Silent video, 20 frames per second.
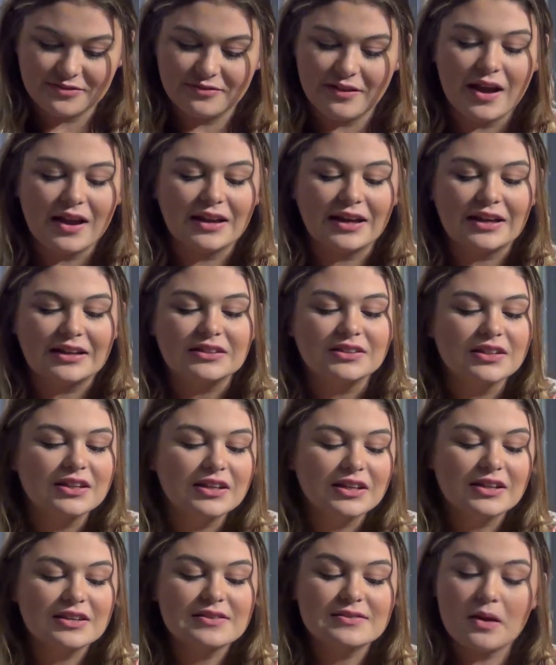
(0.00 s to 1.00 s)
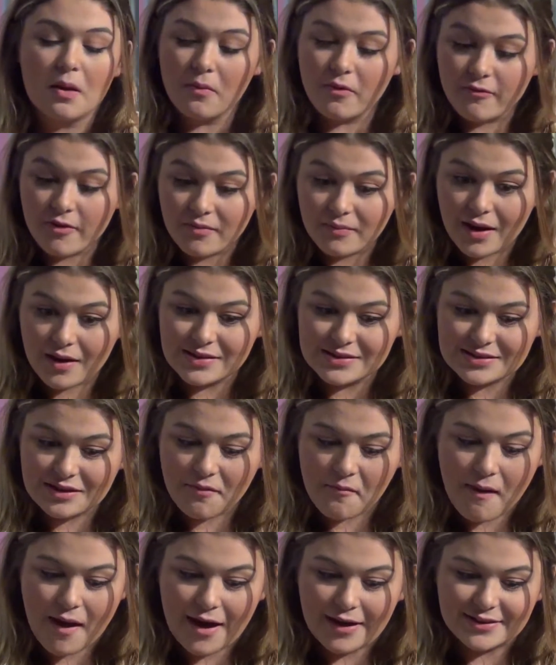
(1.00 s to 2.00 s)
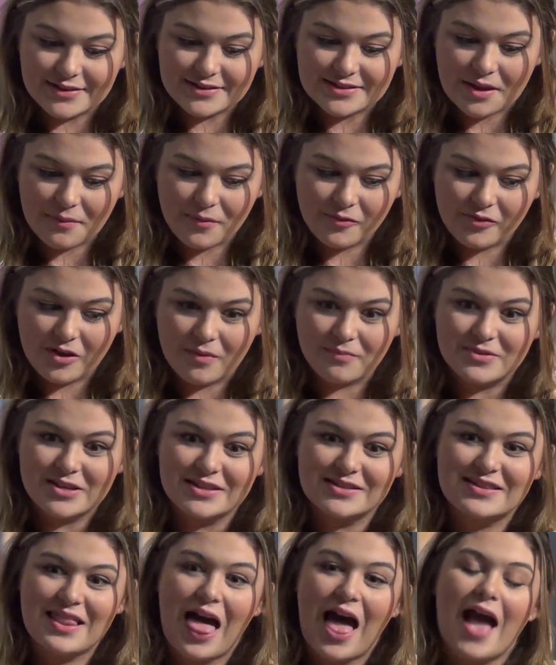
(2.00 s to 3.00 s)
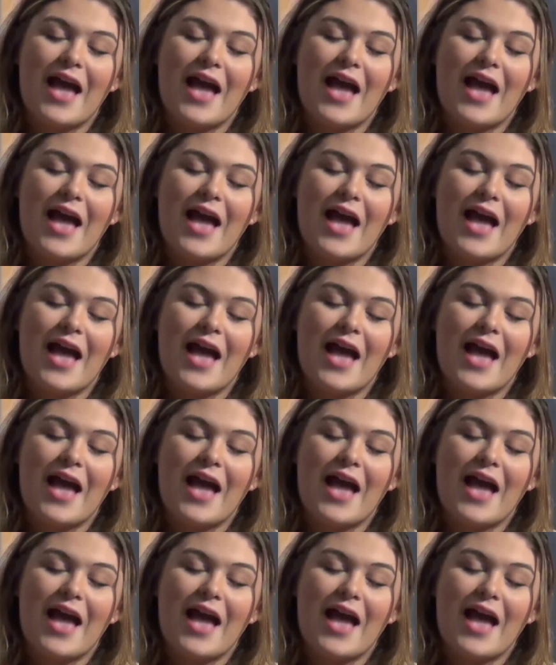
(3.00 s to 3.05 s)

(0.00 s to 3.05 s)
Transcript: funny. Some of them not so much. Some of them just